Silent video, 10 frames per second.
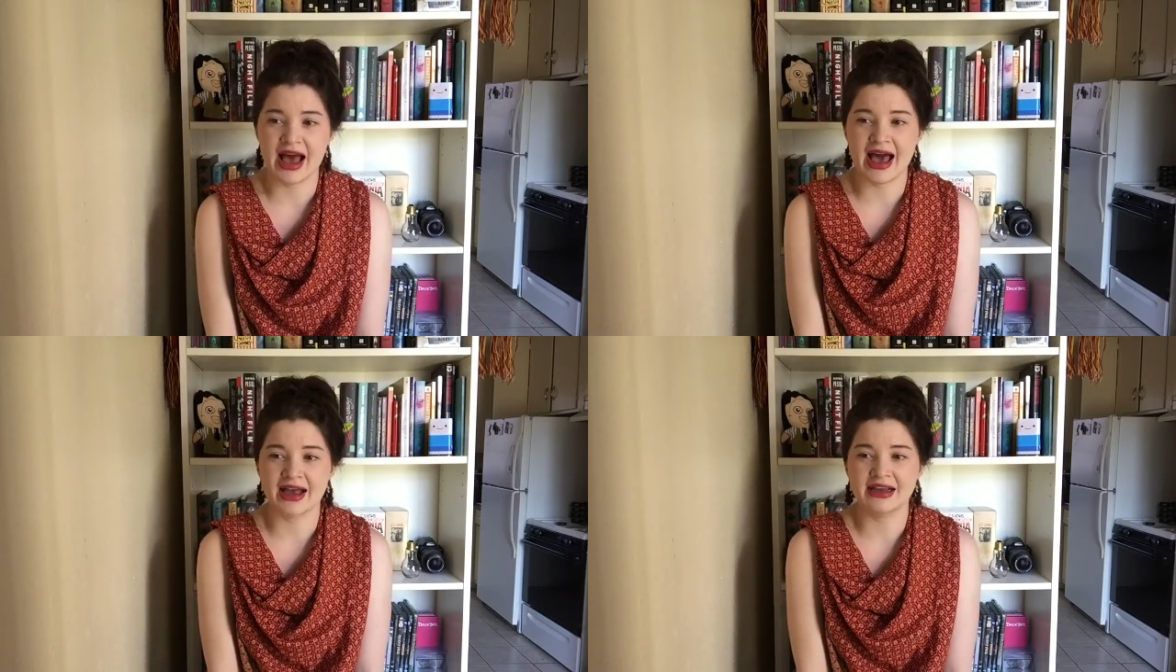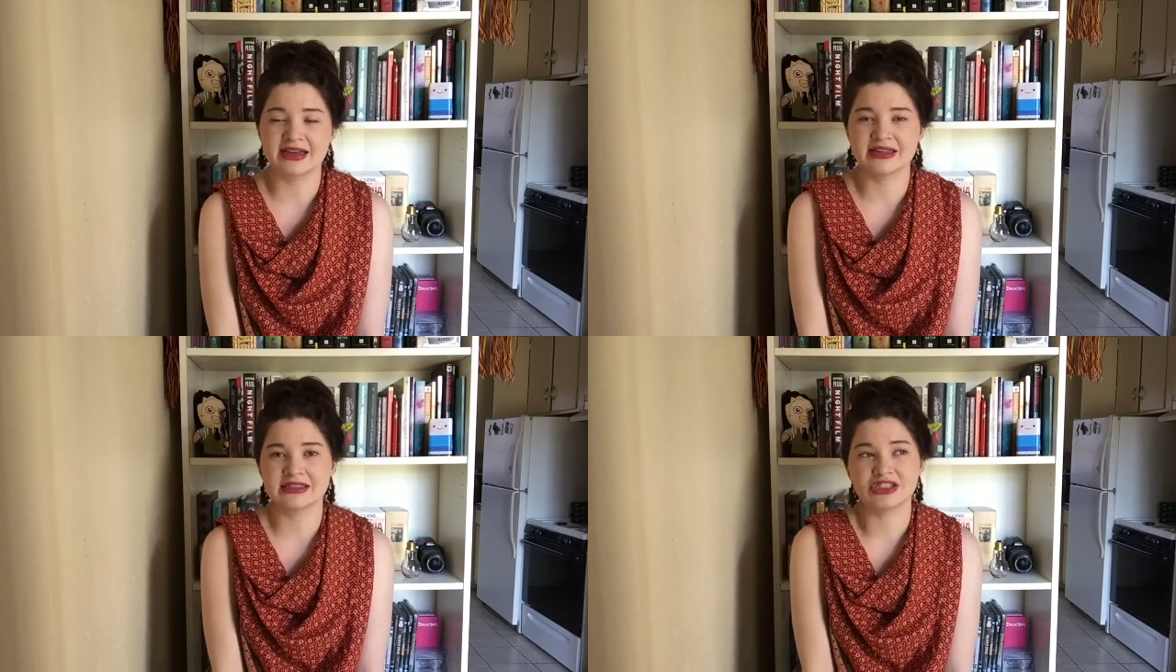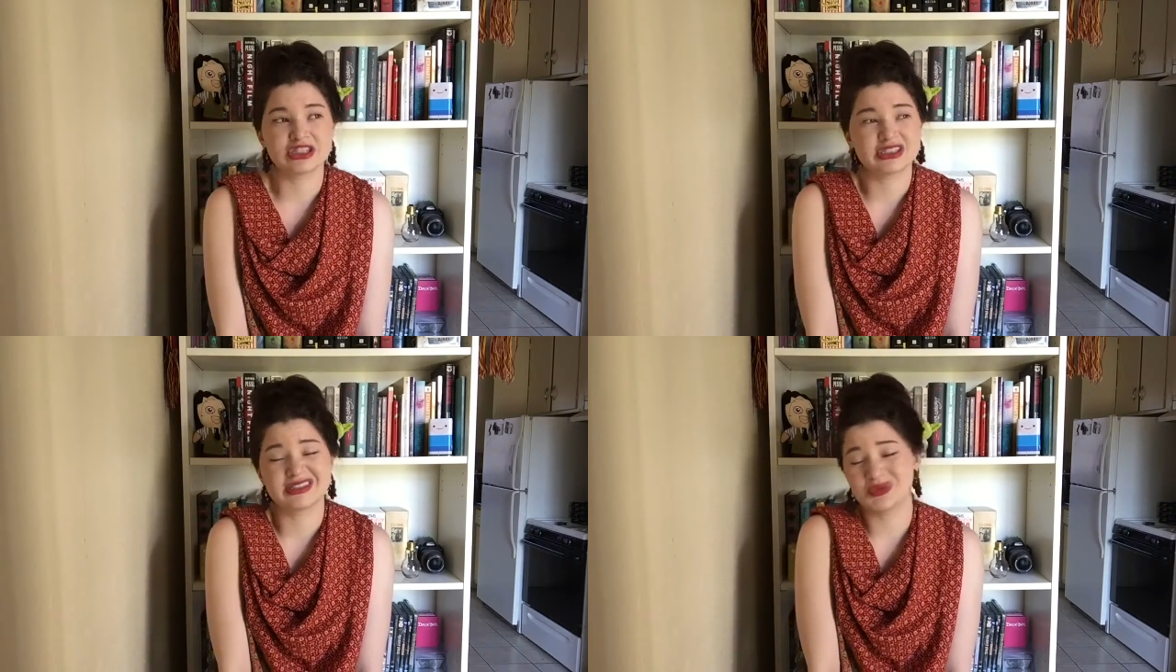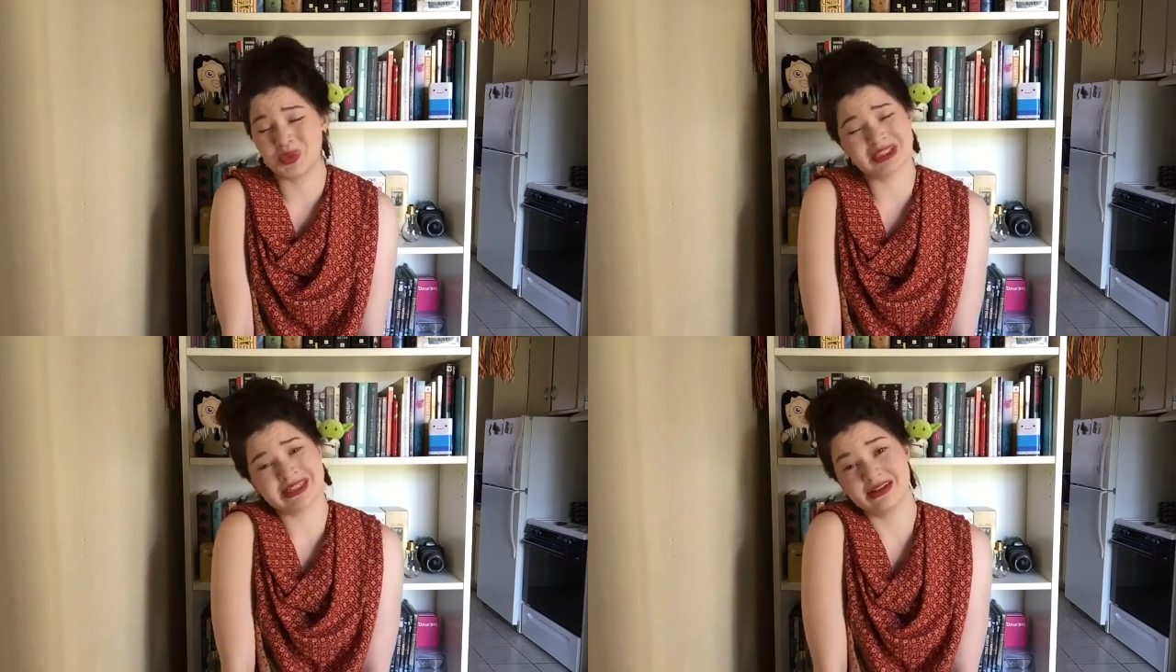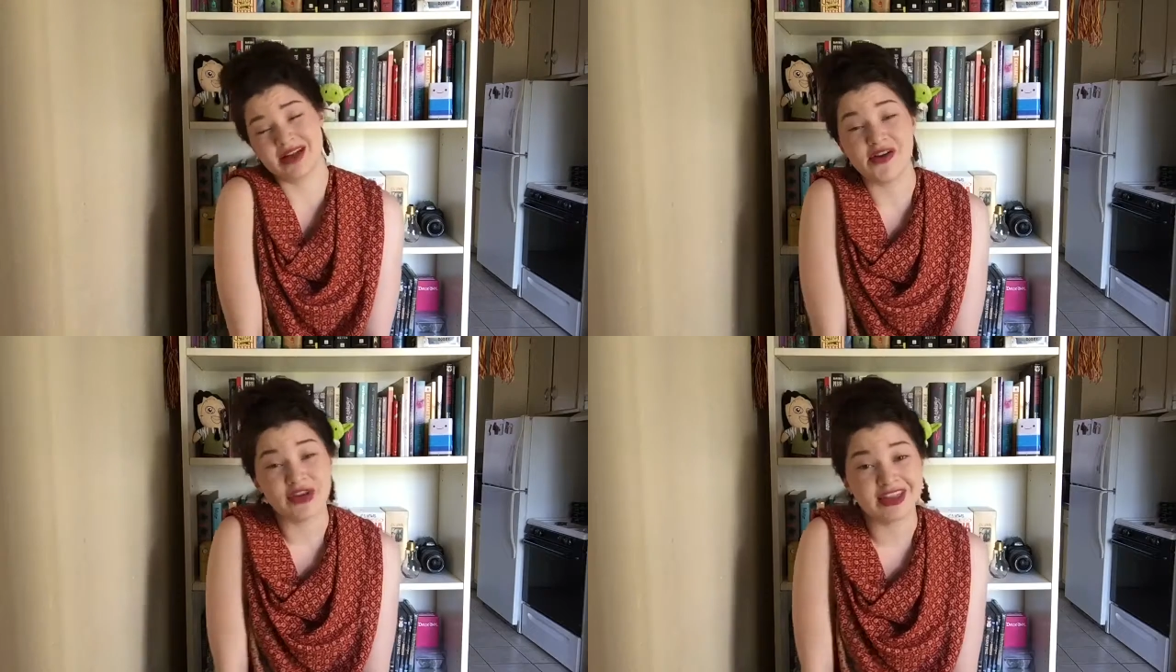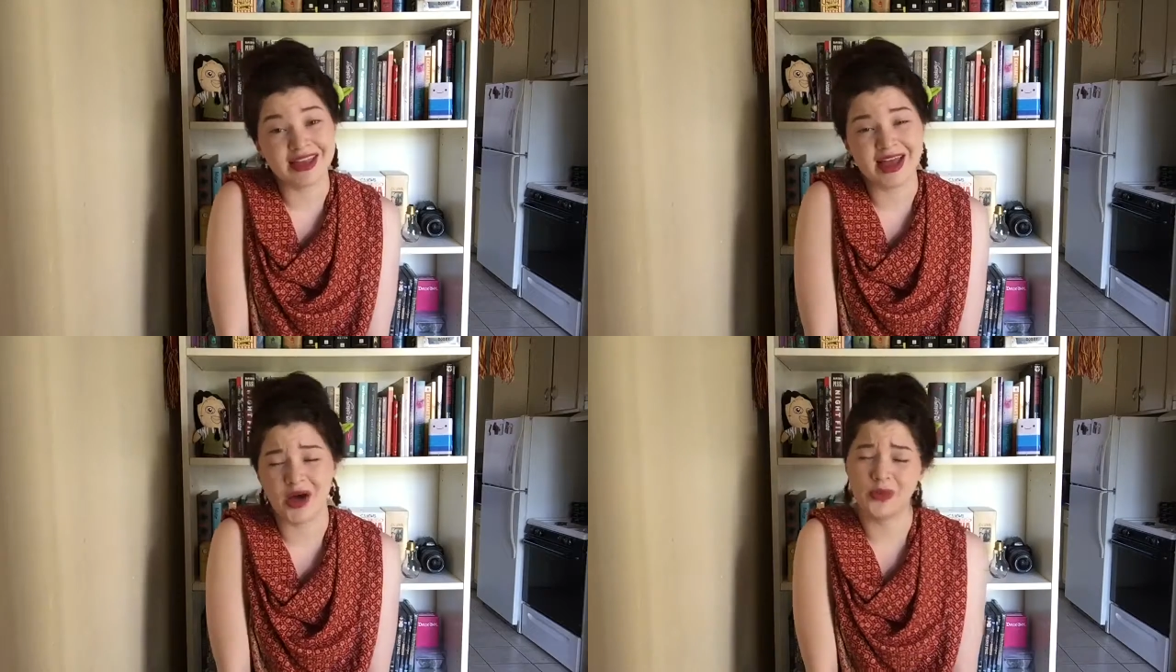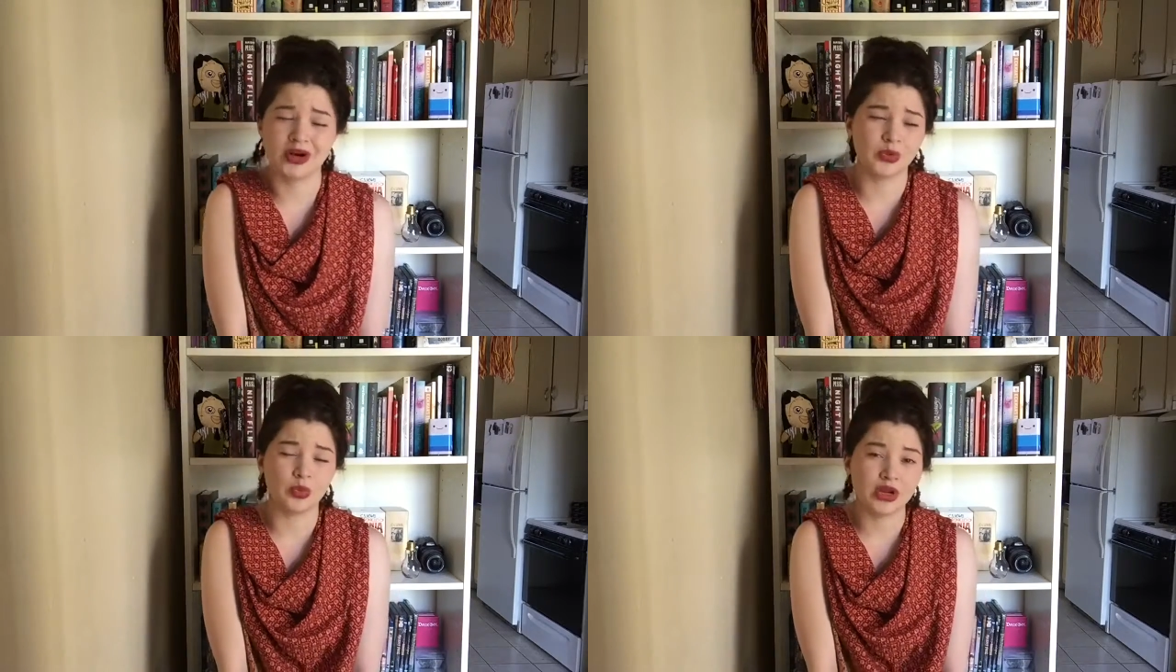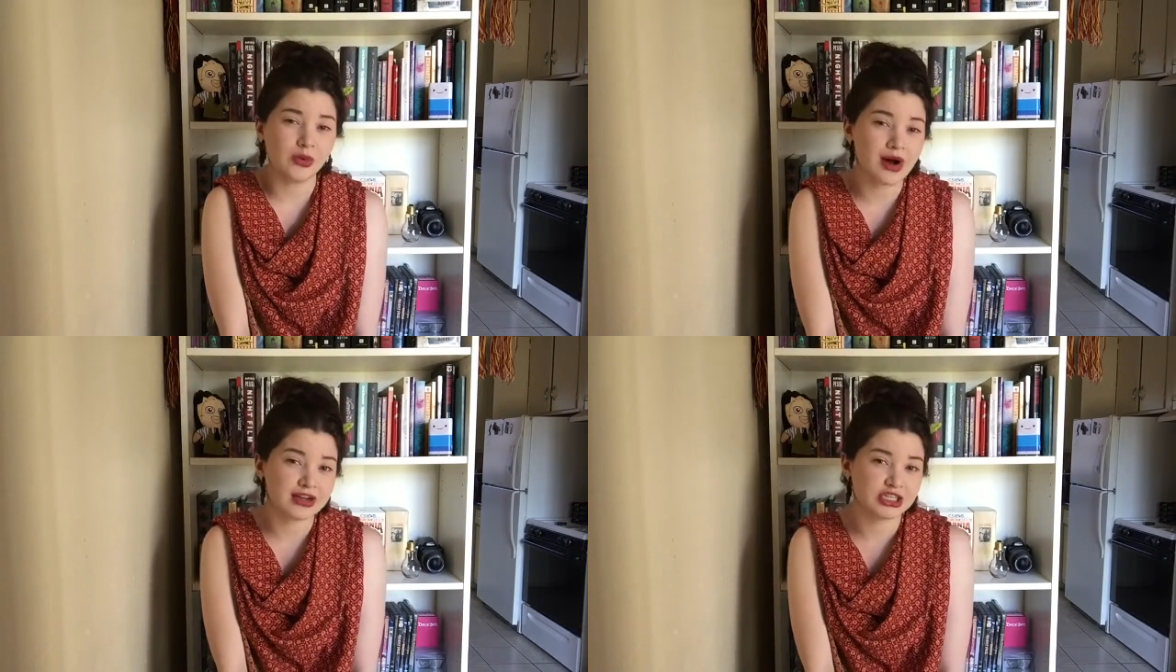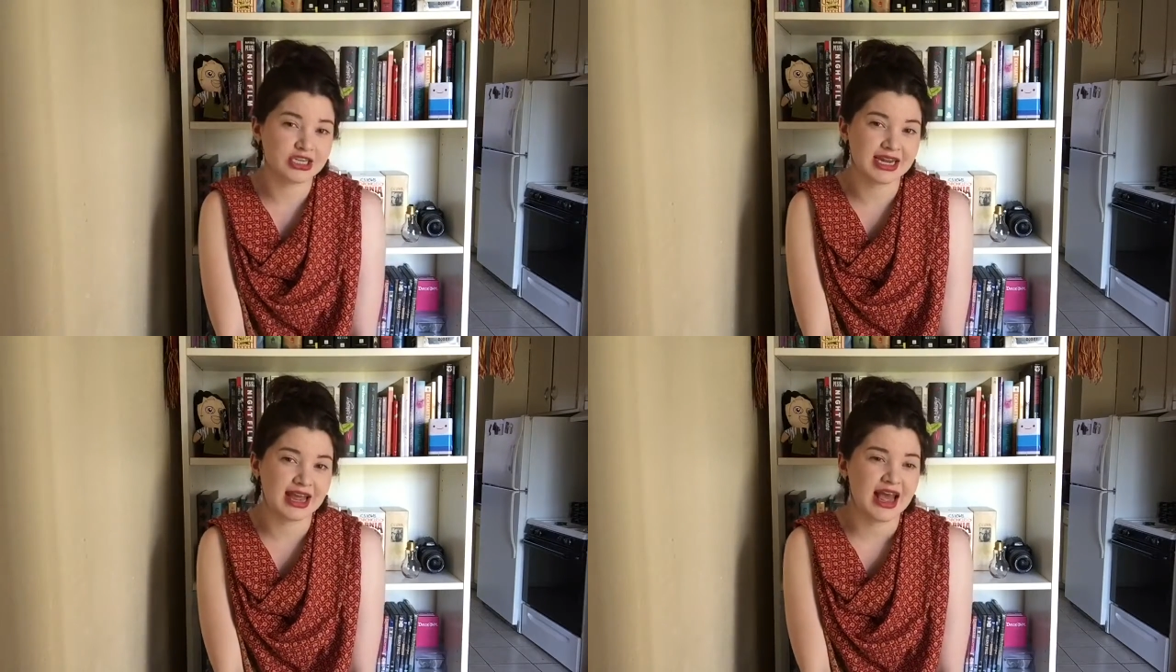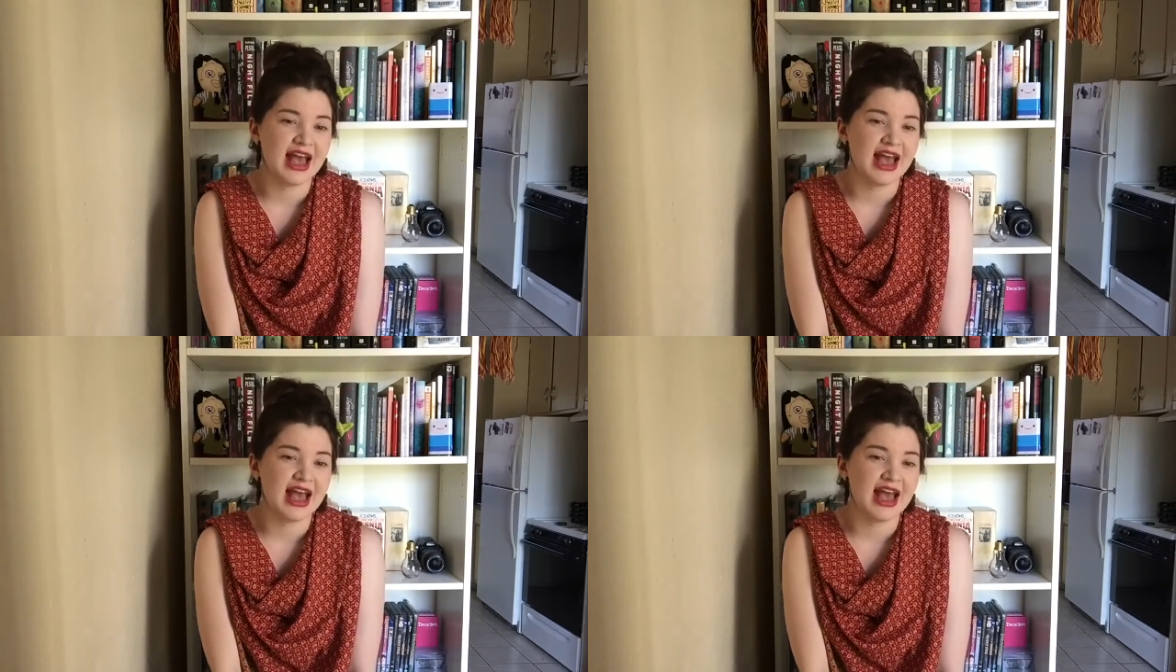I just wasn't in love with it. I wouldn't rewatch it.